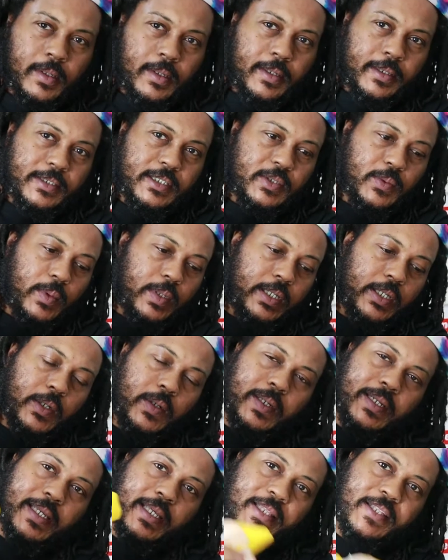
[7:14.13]
So we're gonna go
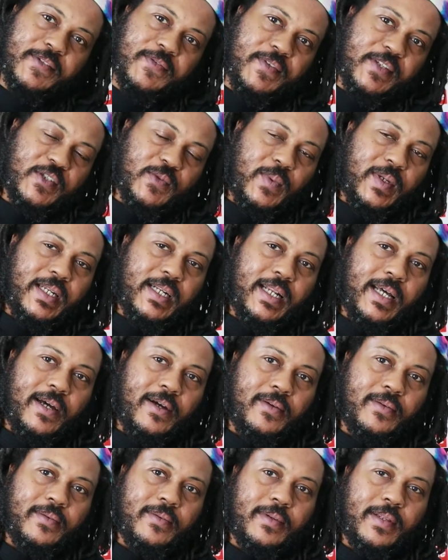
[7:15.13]
ahead and get this finished, weed it
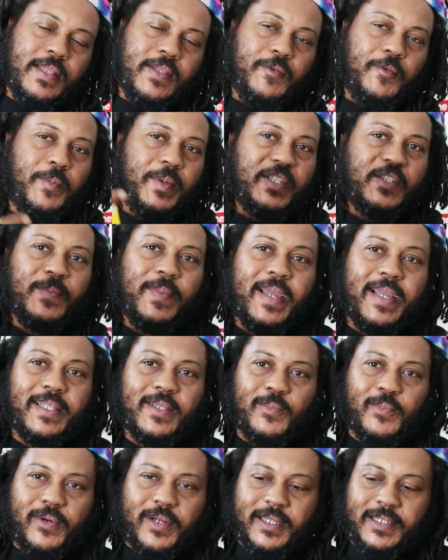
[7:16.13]
out, and then we'll meet you back at
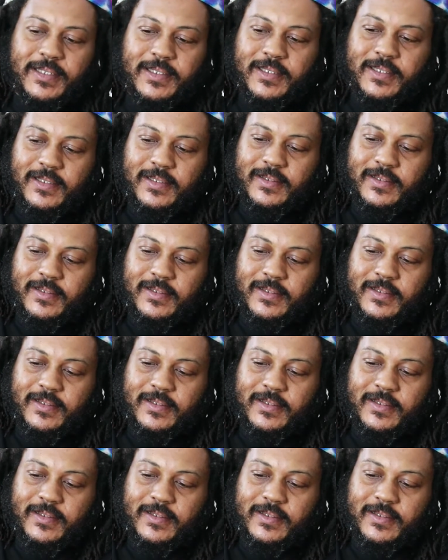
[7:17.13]
the press.